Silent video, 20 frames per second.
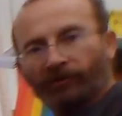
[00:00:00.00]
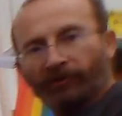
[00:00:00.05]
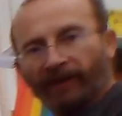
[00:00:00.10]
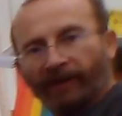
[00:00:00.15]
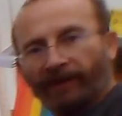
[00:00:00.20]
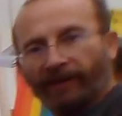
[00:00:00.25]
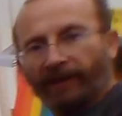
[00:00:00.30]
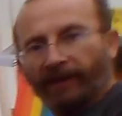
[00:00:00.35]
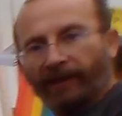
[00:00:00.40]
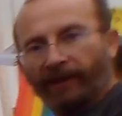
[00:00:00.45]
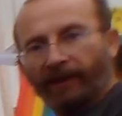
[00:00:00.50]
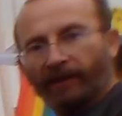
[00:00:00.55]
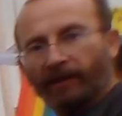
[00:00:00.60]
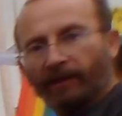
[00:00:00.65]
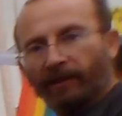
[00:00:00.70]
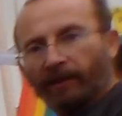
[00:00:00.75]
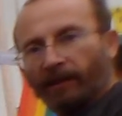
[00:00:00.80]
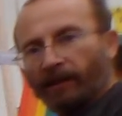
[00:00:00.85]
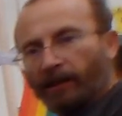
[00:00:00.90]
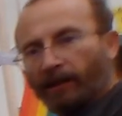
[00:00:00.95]
that the
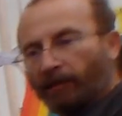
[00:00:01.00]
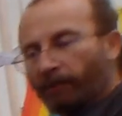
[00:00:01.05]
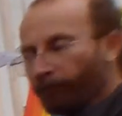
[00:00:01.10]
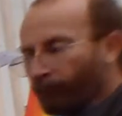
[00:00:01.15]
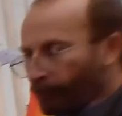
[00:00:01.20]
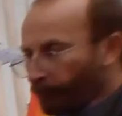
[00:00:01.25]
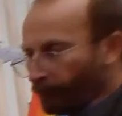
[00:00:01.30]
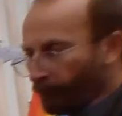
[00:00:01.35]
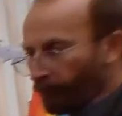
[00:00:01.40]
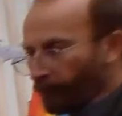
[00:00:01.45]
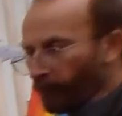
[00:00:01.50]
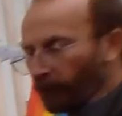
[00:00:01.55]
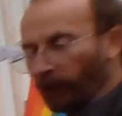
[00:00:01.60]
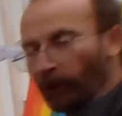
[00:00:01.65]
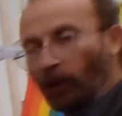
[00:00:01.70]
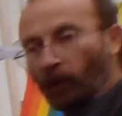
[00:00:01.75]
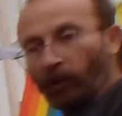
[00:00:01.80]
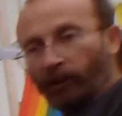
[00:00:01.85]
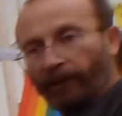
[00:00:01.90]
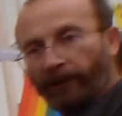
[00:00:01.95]

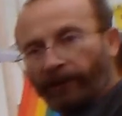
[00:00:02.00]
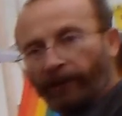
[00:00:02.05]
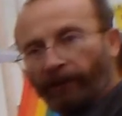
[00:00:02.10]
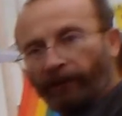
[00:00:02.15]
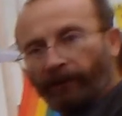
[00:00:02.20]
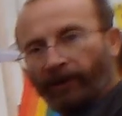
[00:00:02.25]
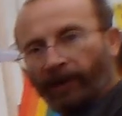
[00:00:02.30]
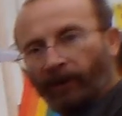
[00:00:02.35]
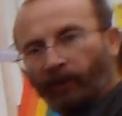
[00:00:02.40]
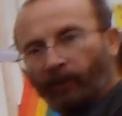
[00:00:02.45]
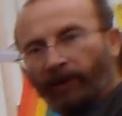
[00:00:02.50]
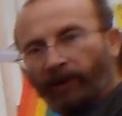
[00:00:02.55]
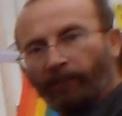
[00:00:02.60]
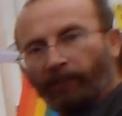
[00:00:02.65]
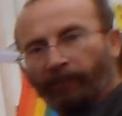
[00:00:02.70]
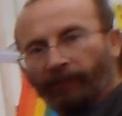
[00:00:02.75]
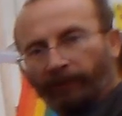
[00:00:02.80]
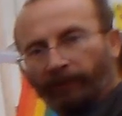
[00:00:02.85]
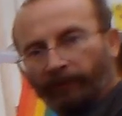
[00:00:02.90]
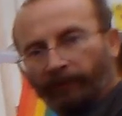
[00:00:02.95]
load on the other end went up
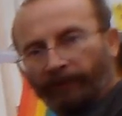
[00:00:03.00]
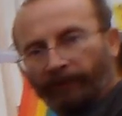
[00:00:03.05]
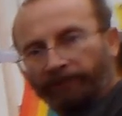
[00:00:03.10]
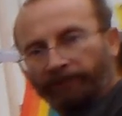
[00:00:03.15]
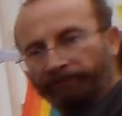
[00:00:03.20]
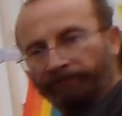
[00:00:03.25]
a little bit.